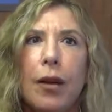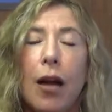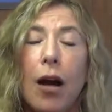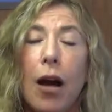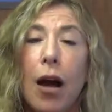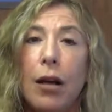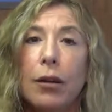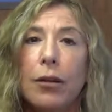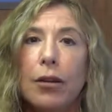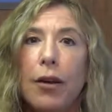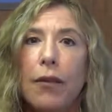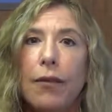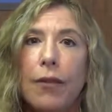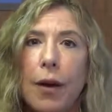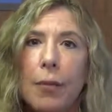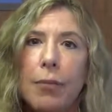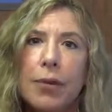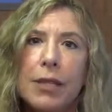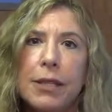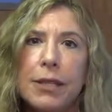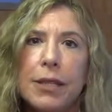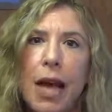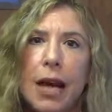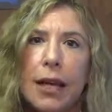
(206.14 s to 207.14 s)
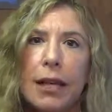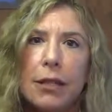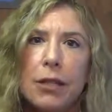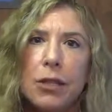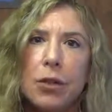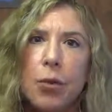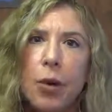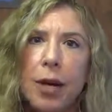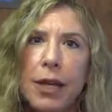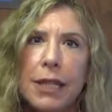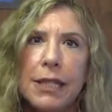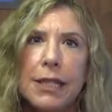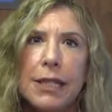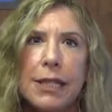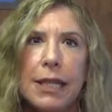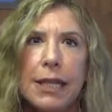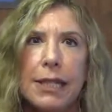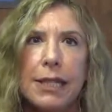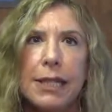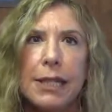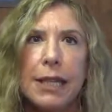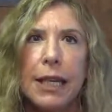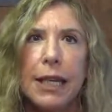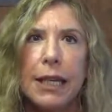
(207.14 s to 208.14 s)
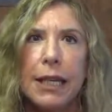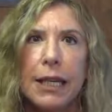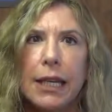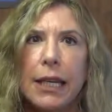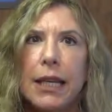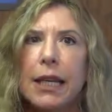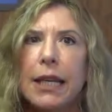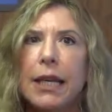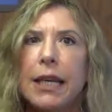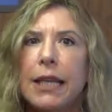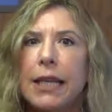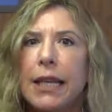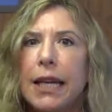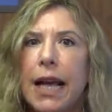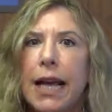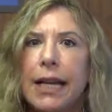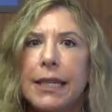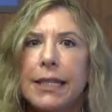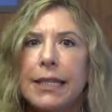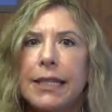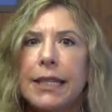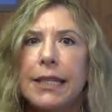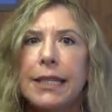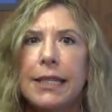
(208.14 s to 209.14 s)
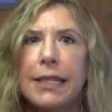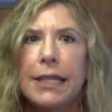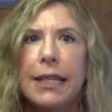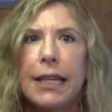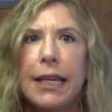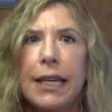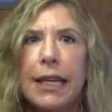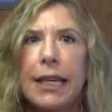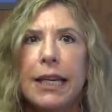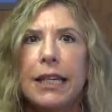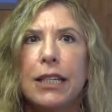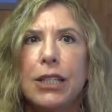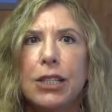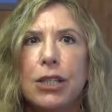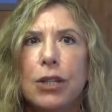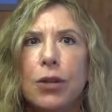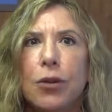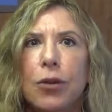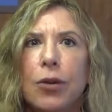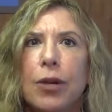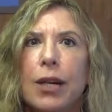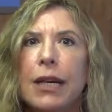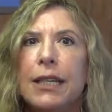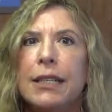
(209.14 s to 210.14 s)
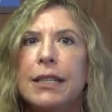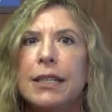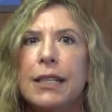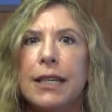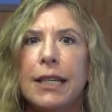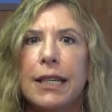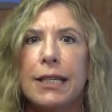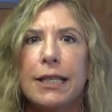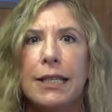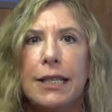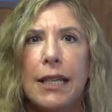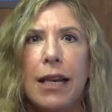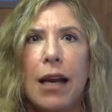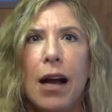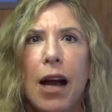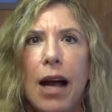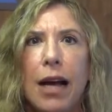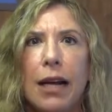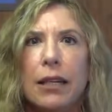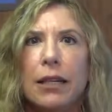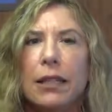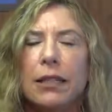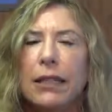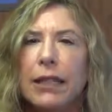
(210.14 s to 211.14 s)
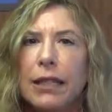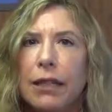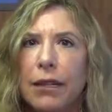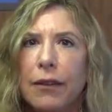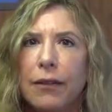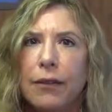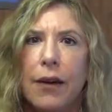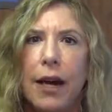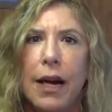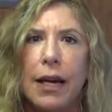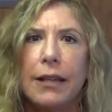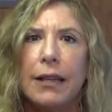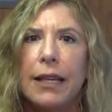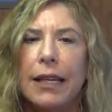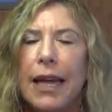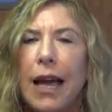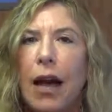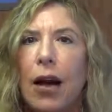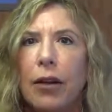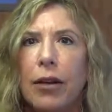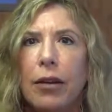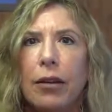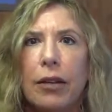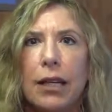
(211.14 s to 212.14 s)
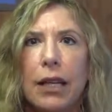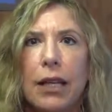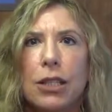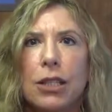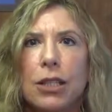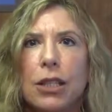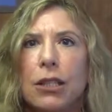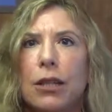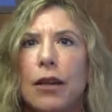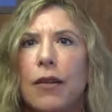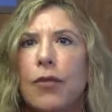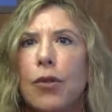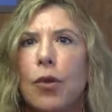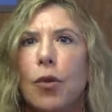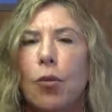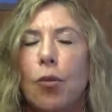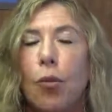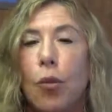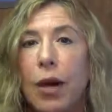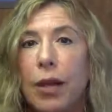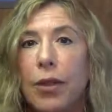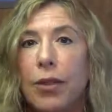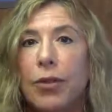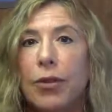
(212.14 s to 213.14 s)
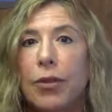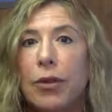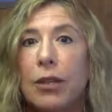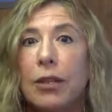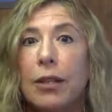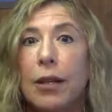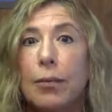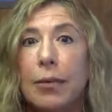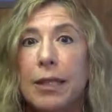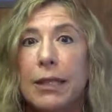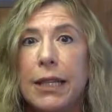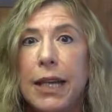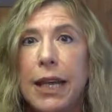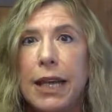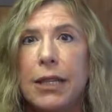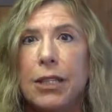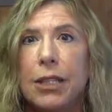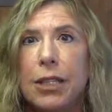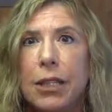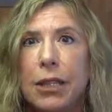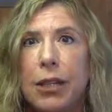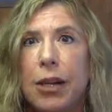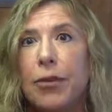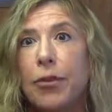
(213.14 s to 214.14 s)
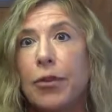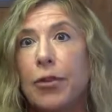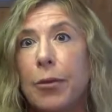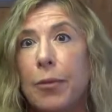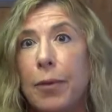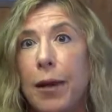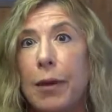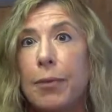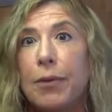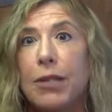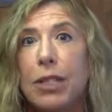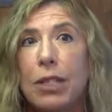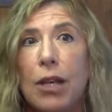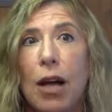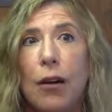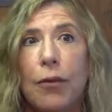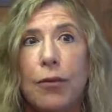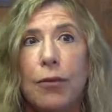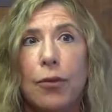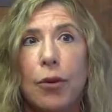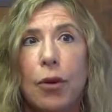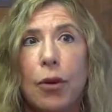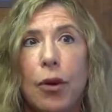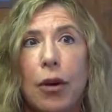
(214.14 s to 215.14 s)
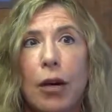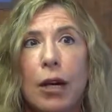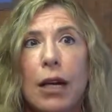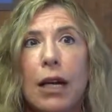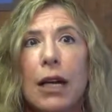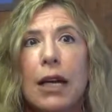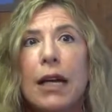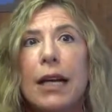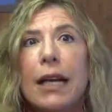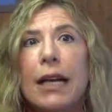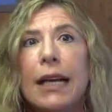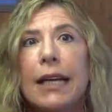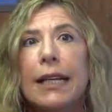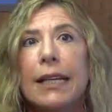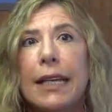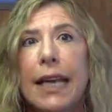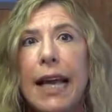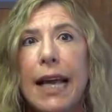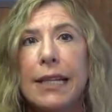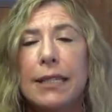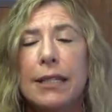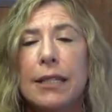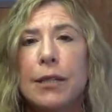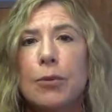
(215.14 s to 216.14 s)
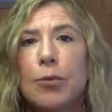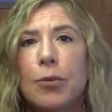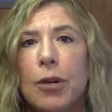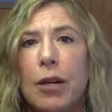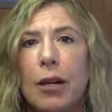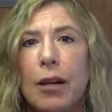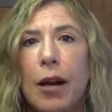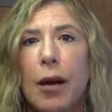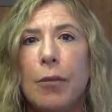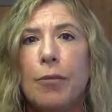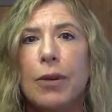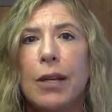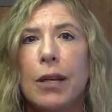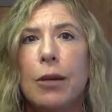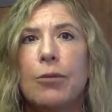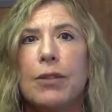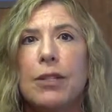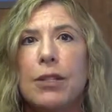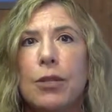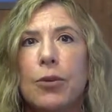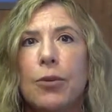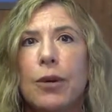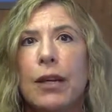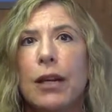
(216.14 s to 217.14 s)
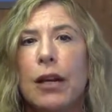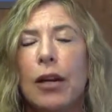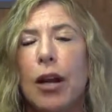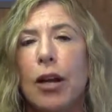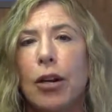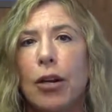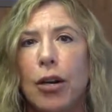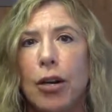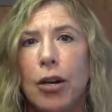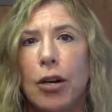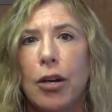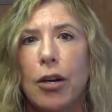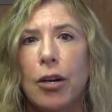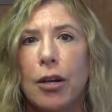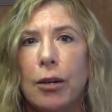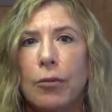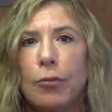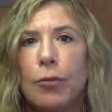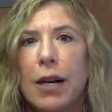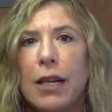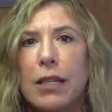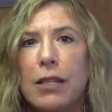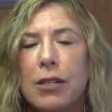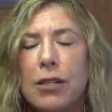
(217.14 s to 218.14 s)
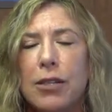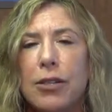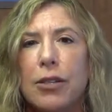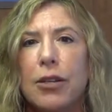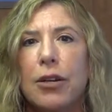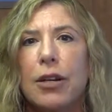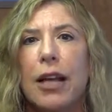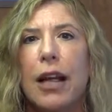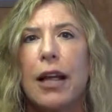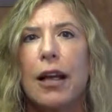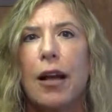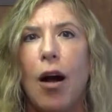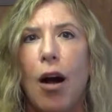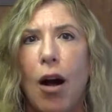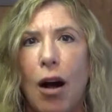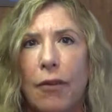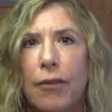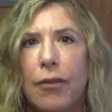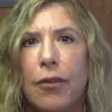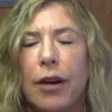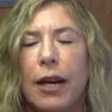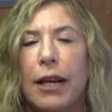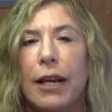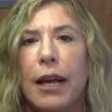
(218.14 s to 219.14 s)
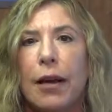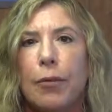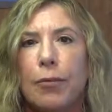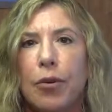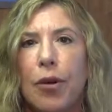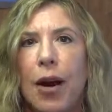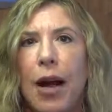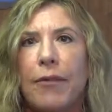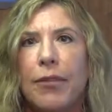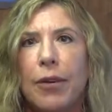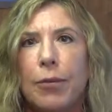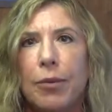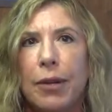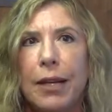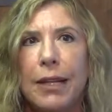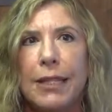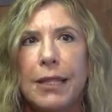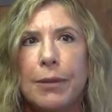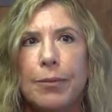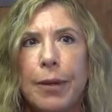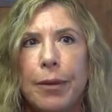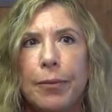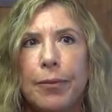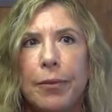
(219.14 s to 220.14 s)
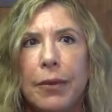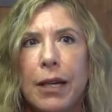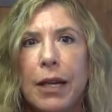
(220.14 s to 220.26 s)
On November 2nd, 2016, the SEC issued a CNDI clarifying the calculation of the 1/3 limitation under the baby shelf rule in cases where a company was doing a concurrent registered offering and private placement.